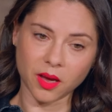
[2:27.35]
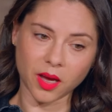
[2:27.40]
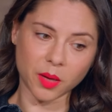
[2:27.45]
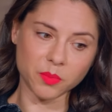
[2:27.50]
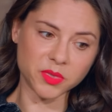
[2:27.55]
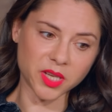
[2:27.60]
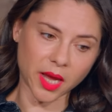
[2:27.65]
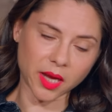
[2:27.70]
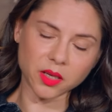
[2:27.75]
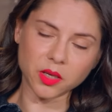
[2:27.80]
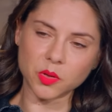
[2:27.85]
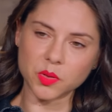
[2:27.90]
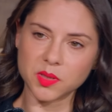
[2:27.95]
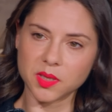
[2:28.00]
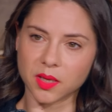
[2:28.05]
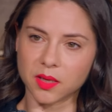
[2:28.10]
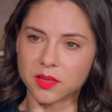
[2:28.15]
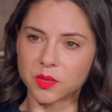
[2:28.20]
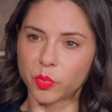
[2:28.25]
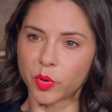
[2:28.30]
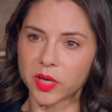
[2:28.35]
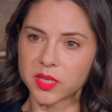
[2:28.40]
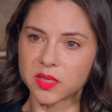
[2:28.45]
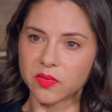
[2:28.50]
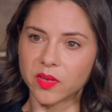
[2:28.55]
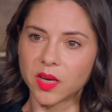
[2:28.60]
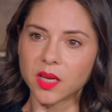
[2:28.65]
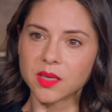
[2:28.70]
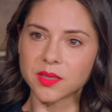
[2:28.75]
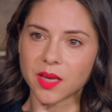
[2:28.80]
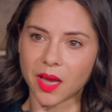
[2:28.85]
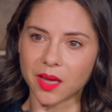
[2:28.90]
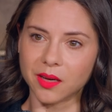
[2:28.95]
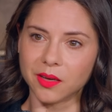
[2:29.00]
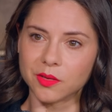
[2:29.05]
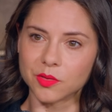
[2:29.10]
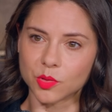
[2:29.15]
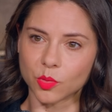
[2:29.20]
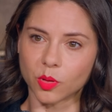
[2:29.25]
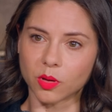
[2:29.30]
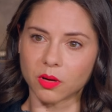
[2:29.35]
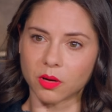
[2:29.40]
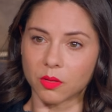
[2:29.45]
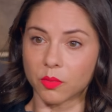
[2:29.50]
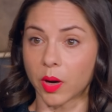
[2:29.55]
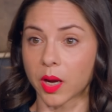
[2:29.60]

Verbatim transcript: I'm diagnosing a depressive and anxiety disorder and